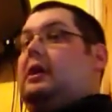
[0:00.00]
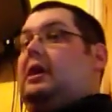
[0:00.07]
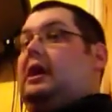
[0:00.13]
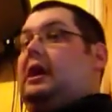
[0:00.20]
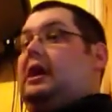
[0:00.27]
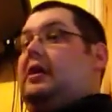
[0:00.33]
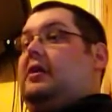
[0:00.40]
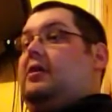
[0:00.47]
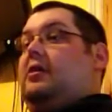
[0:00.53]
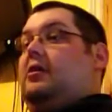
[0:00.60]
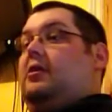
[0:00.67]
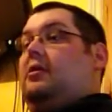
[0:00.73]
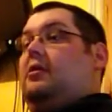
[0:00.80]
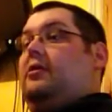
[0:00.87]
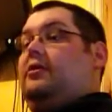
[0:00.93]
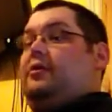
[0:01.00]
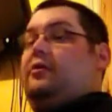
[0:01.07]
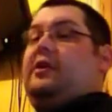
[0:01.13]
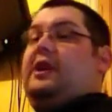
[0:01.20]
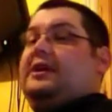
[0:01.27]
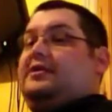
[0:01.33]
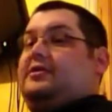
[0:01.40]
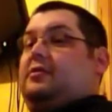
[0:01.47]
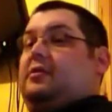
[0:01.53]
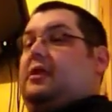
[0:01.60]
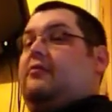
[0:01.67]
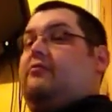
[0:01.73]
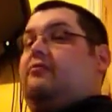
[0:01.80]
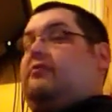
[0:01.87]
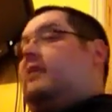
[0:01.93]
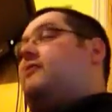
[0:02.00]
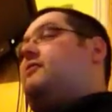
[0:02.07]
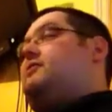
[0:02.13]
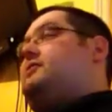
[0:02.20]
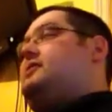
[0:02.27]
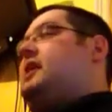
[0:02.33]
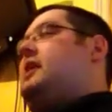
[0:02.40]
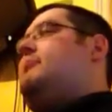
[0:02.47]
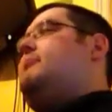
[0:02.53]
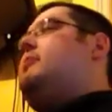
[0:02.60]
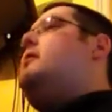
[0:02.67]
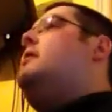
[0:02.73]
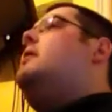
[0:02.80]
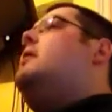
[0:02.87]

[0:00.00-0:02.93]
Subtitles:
in the Doncaster reference library